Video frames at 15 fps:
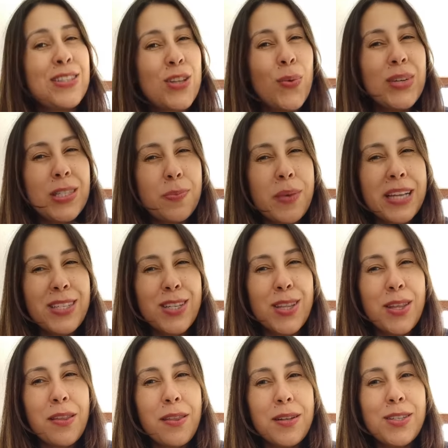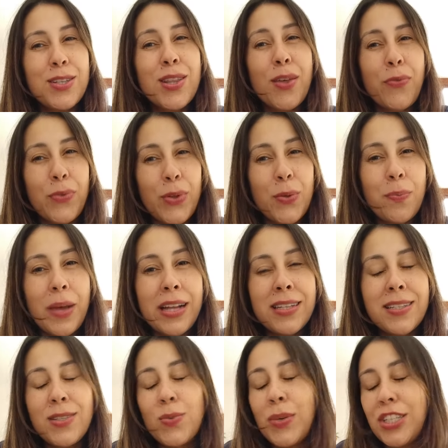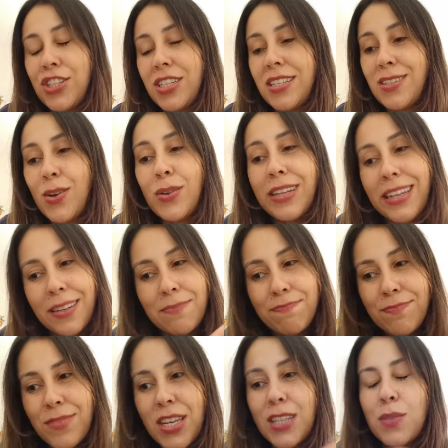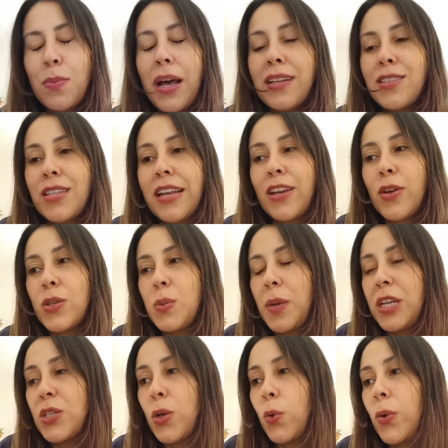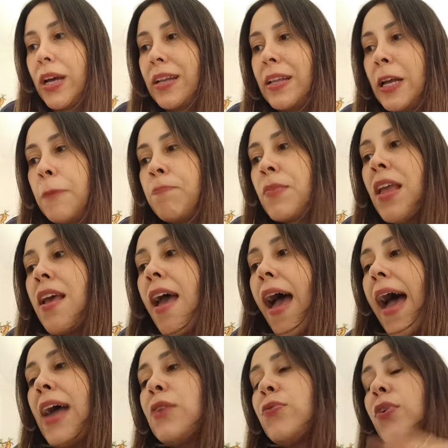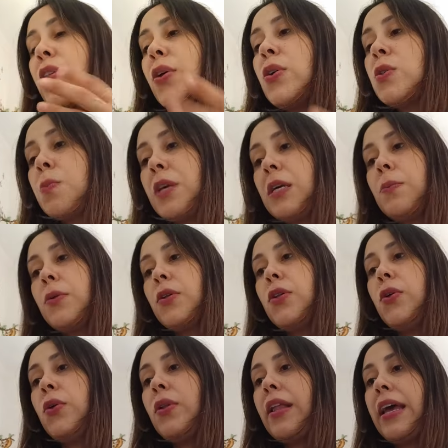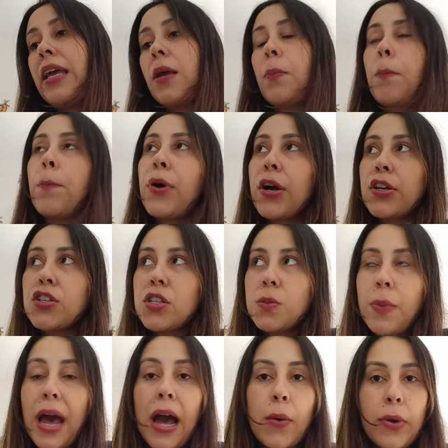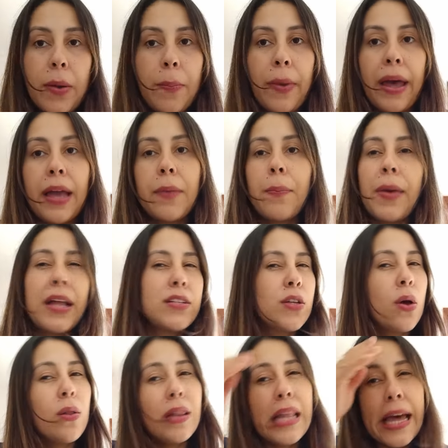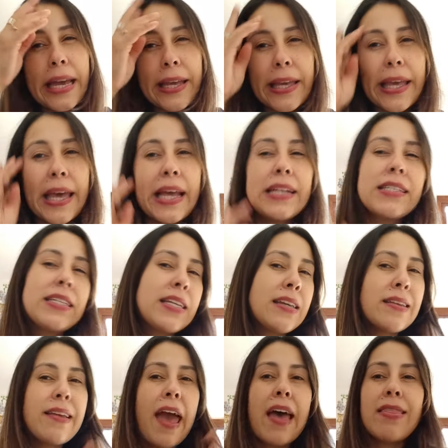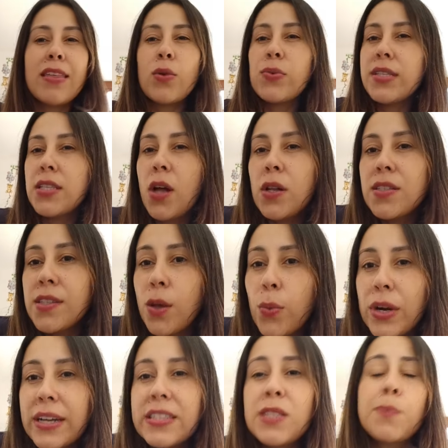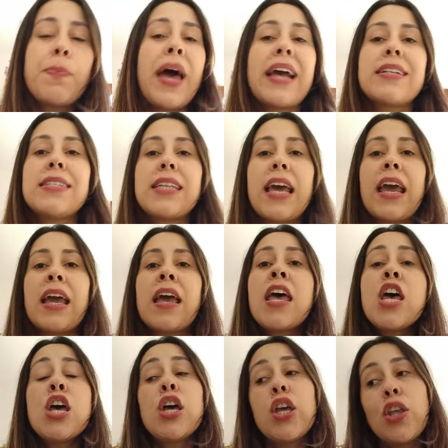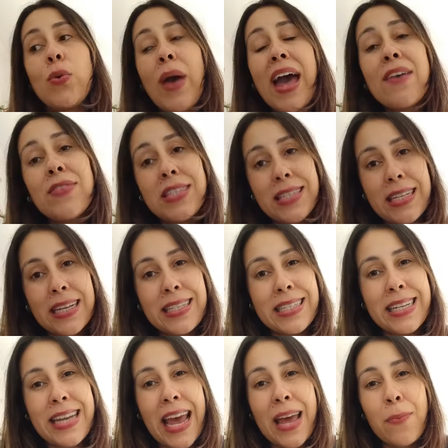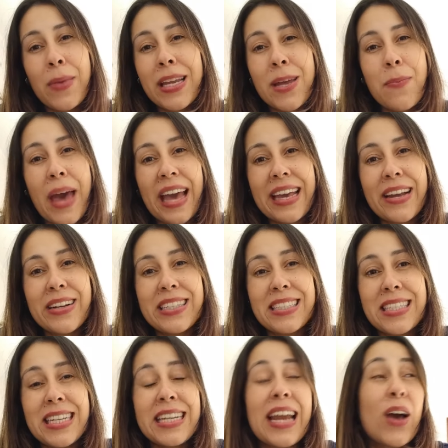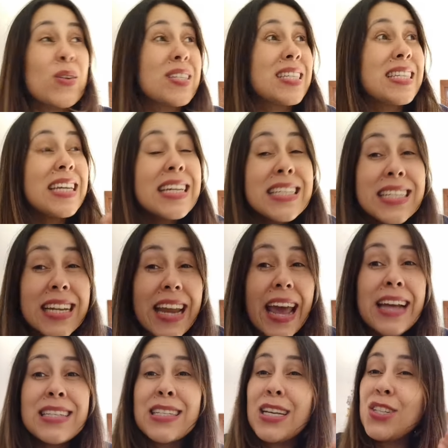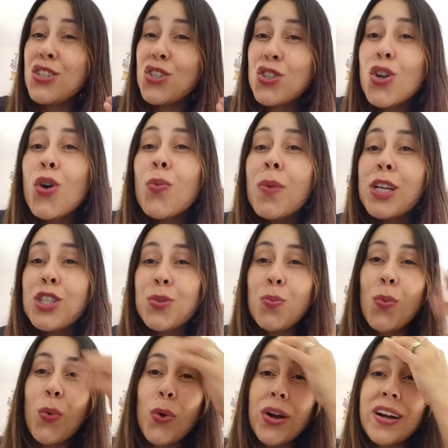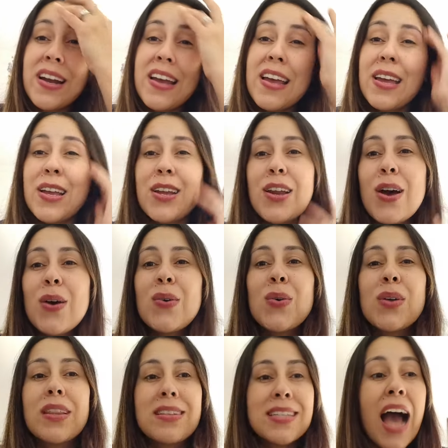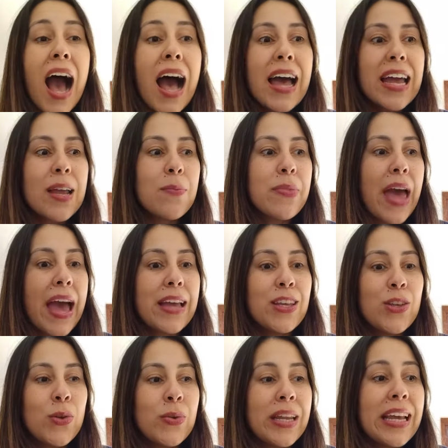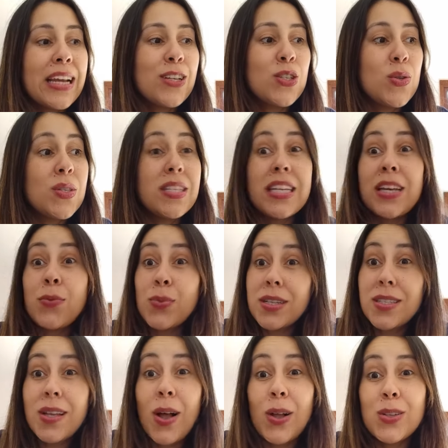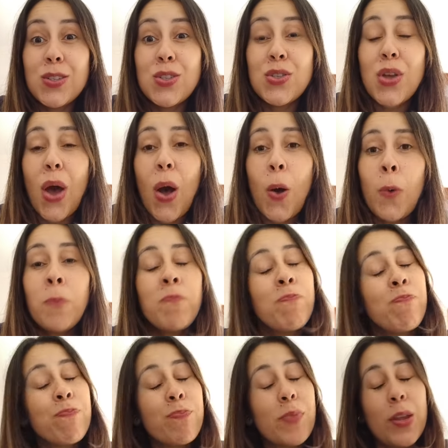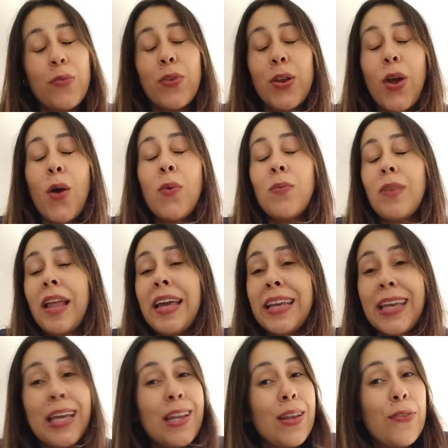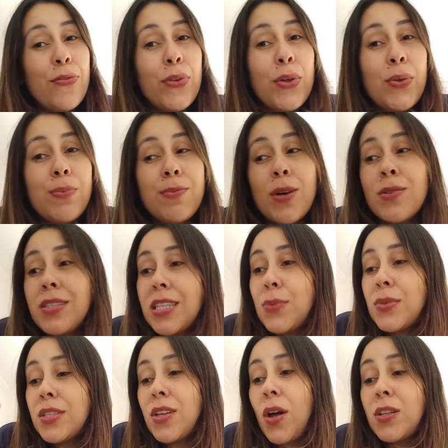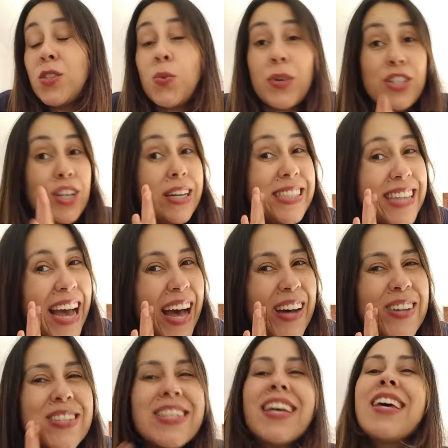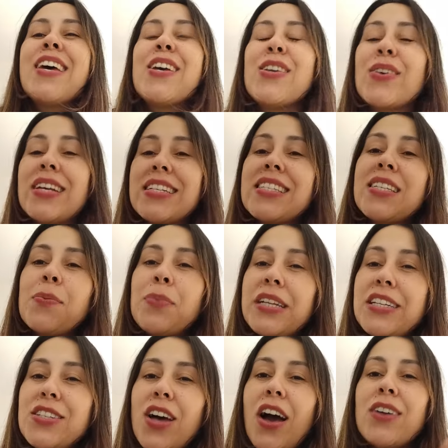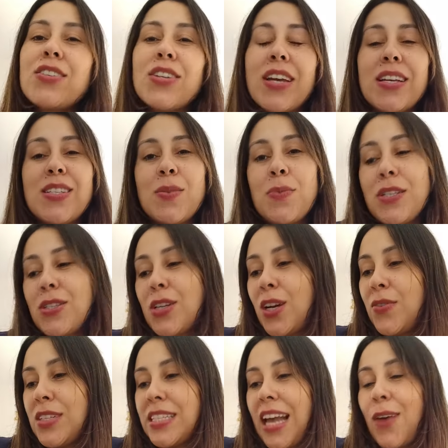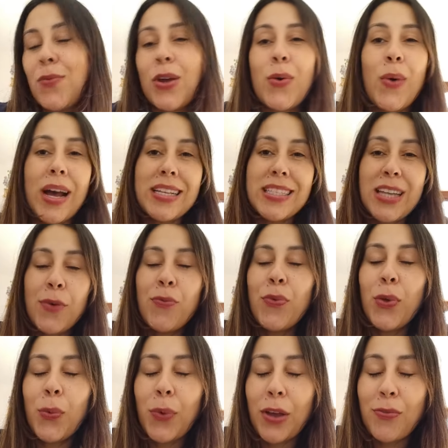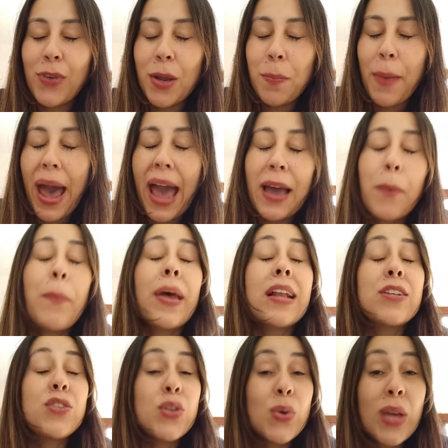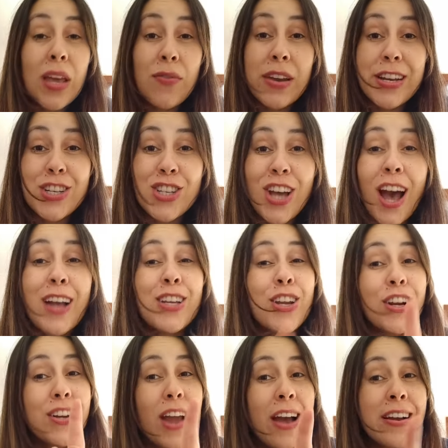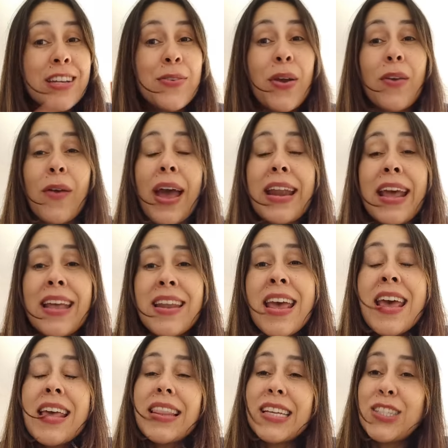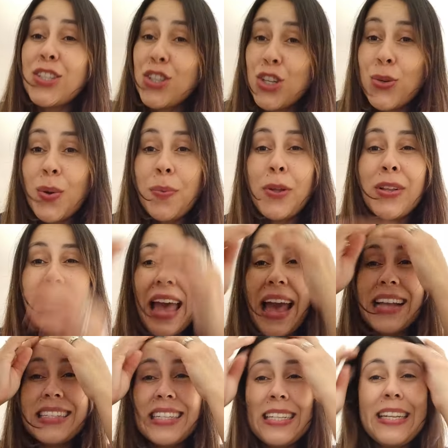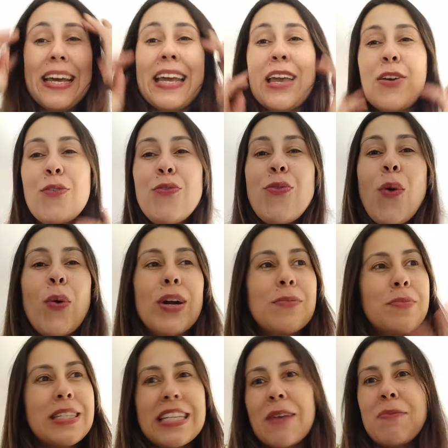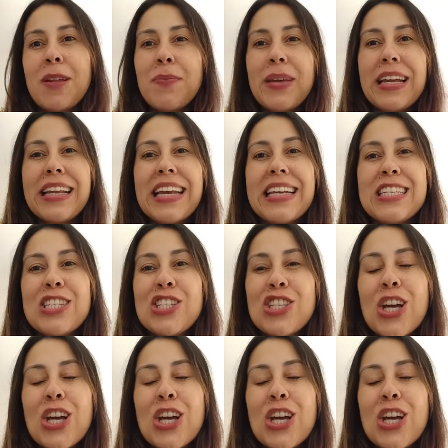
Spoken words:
It's always best to do the full month, which is only 6 months and it goes by so quickly. And for those people who purchase Powerbite but don't like it, didn't get the results they were expecting, you have a 60-day money back guarantee. Now, 60 days is so much more, time that you need to see results. So if you don't like it, if you don't see results, which I doubt, you can simply talk to customer service and request a full refund back. But do give it a shot. You're not going to regret it. These chewable candy-like form supplement is